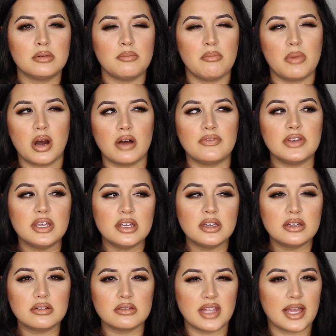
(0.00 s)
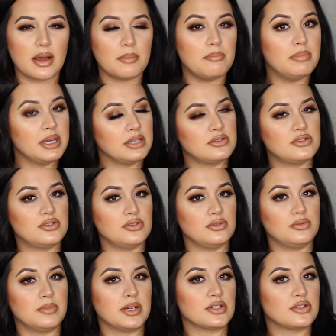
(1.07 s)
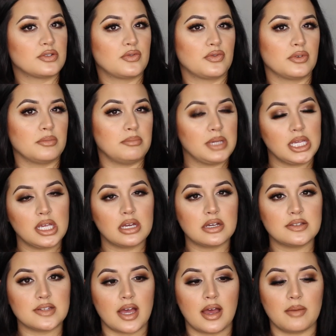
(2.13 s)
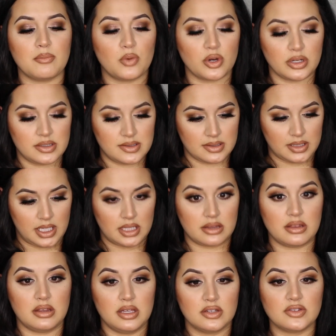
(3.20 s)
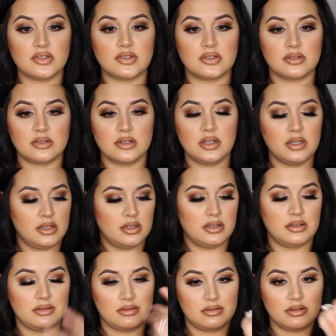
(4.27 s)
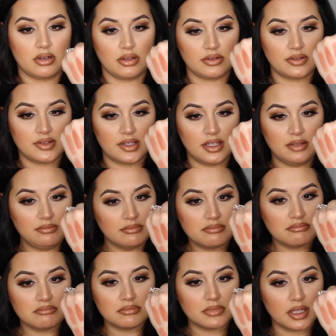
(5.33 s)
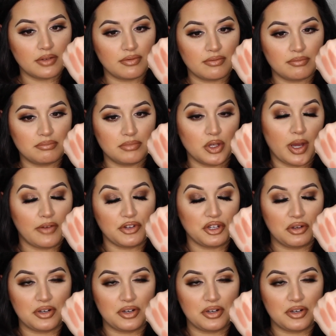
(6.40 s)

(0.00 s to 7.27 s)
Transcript: mauve like a bit too much for me because I'm more into like this color scheme if you haven't